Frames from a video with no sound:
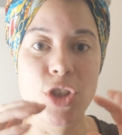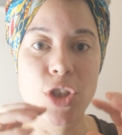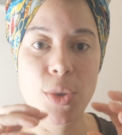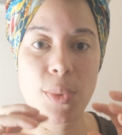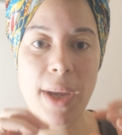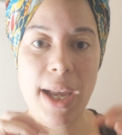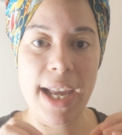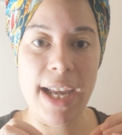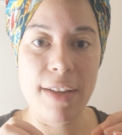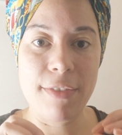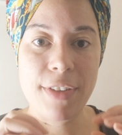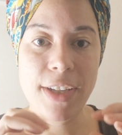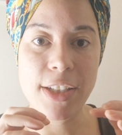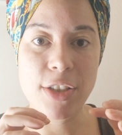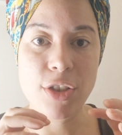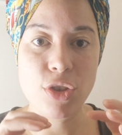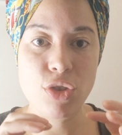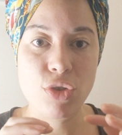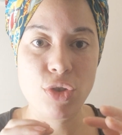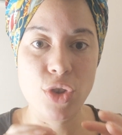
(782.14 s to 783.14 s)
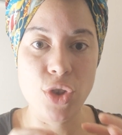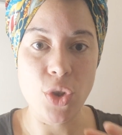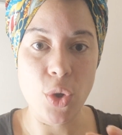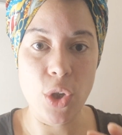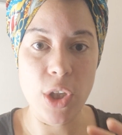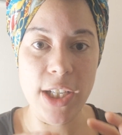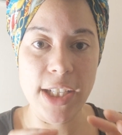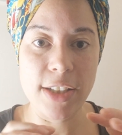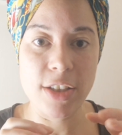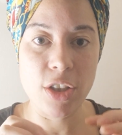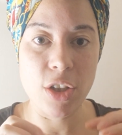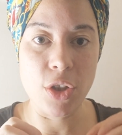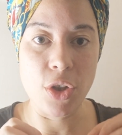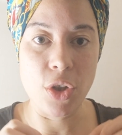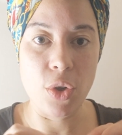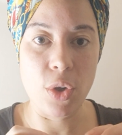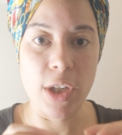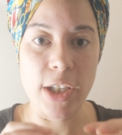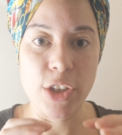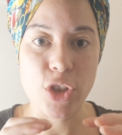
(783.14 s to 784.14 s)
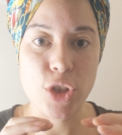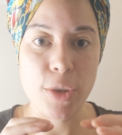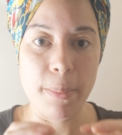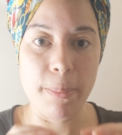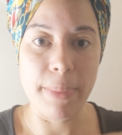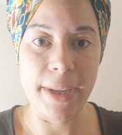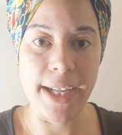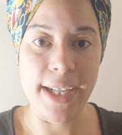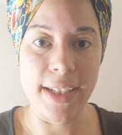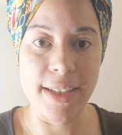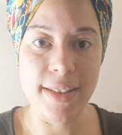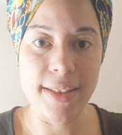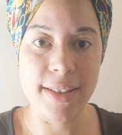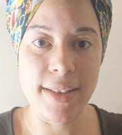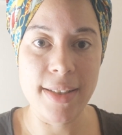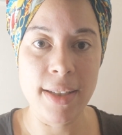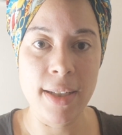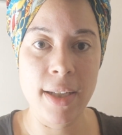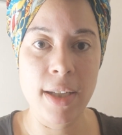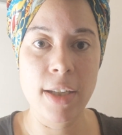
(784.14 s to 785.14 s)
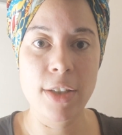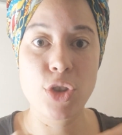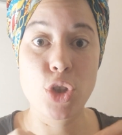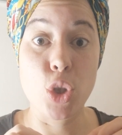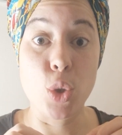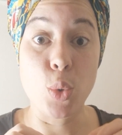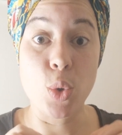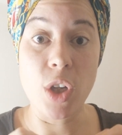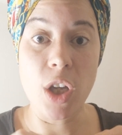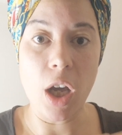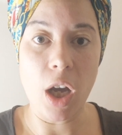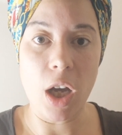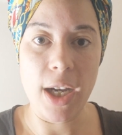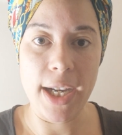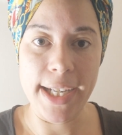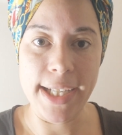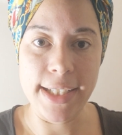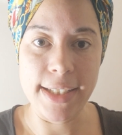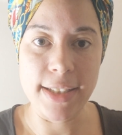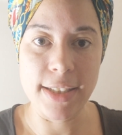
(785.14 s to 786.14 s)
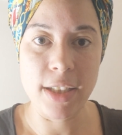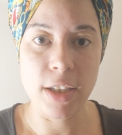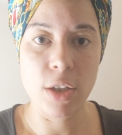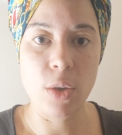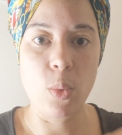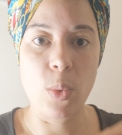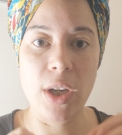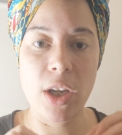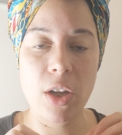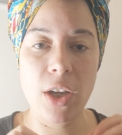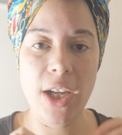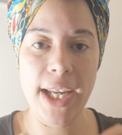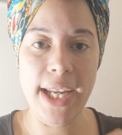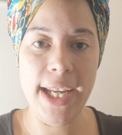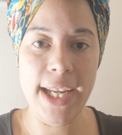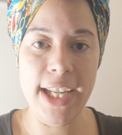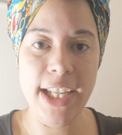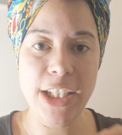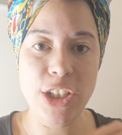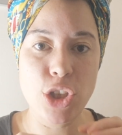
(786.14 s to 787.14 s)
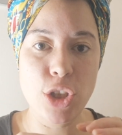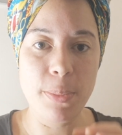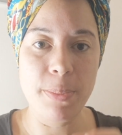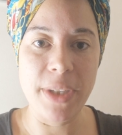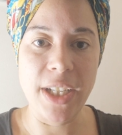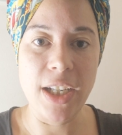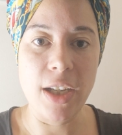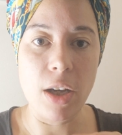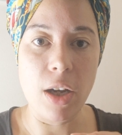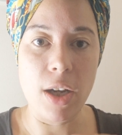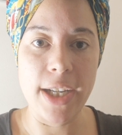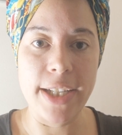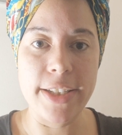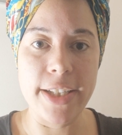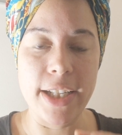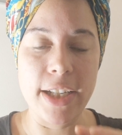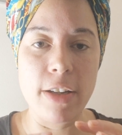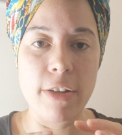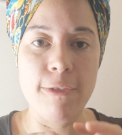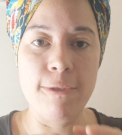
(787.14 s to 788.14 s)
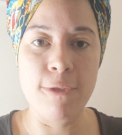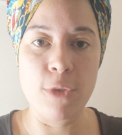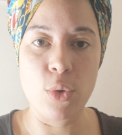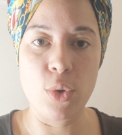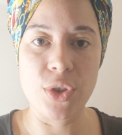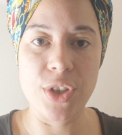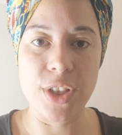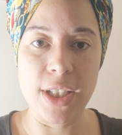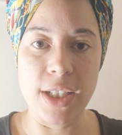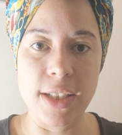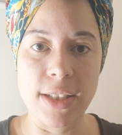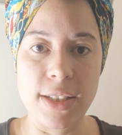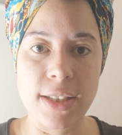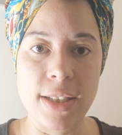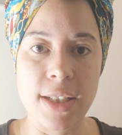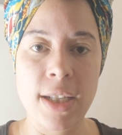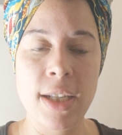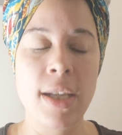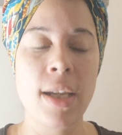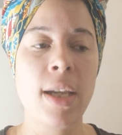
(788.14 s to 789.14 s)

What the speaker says: to have a solid knowledge base to guide. We are here to be guiding forces.